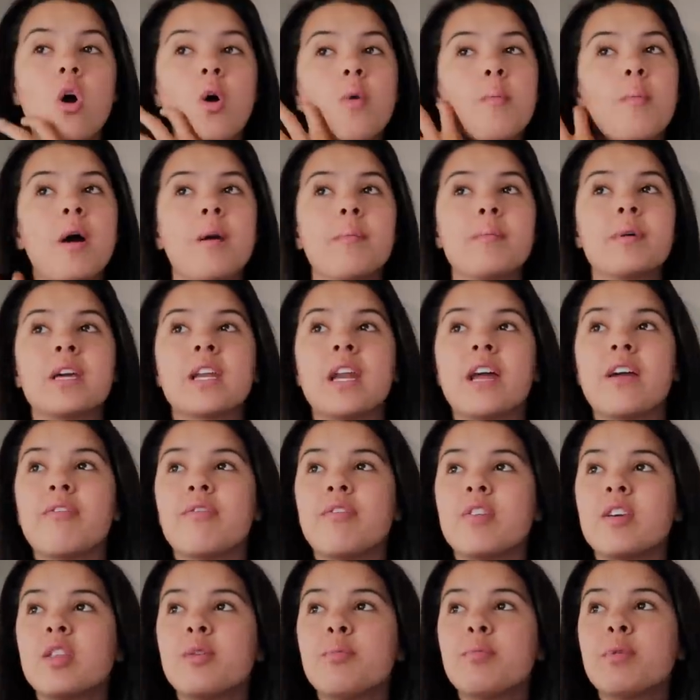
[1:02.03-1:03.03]
Oh, Mom, can I
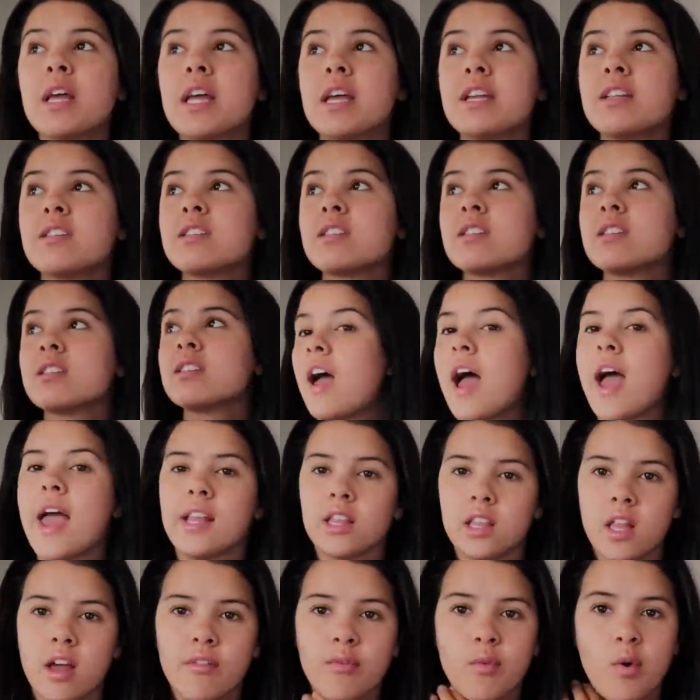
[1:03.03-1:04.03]
feed the plants?
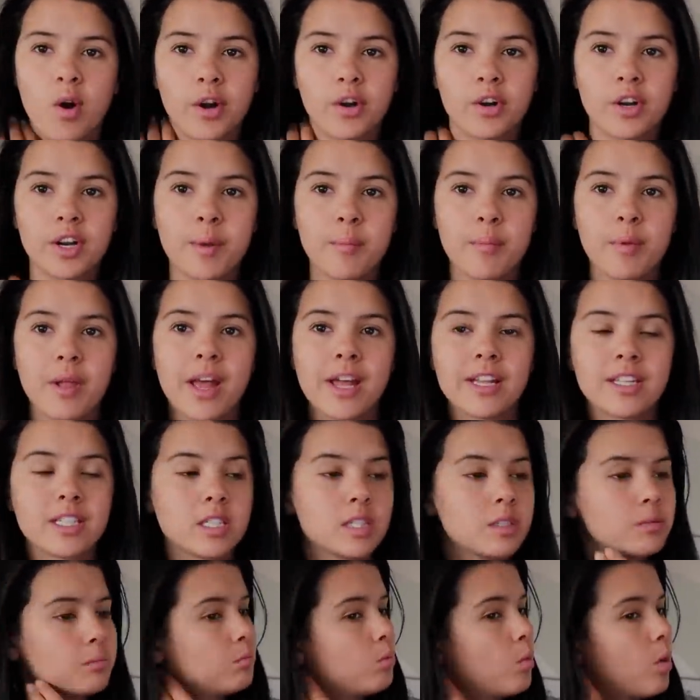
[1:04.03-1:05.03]
I love watering
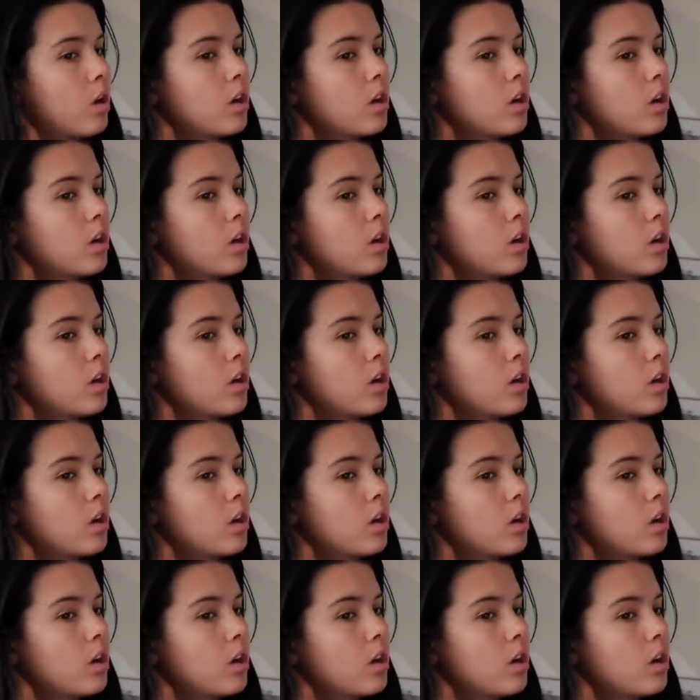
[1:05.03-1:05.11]
plants.